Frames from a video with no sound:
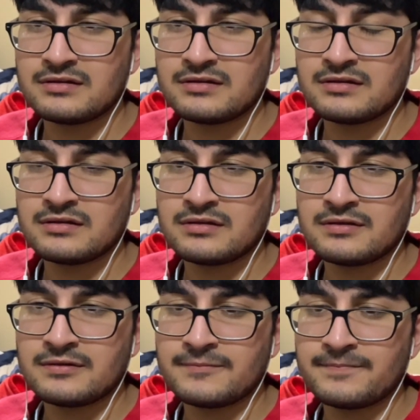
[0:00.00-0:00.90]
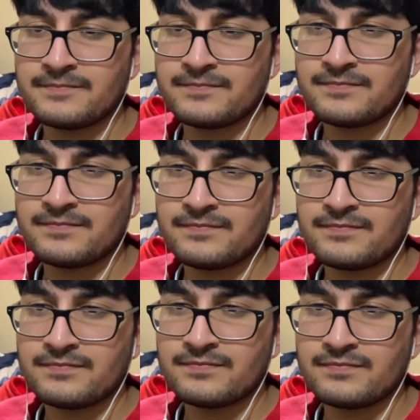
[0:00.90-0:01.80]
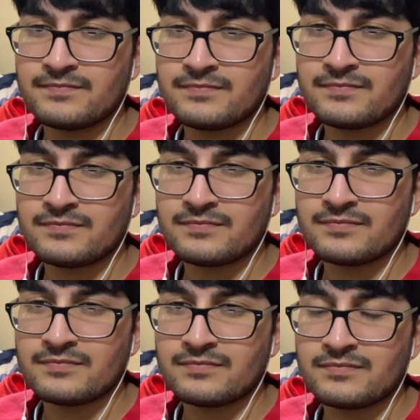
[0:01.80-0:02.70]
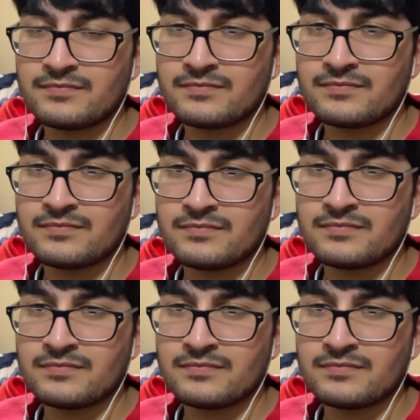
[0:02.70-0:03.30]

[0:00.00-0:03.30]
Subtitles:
(silence)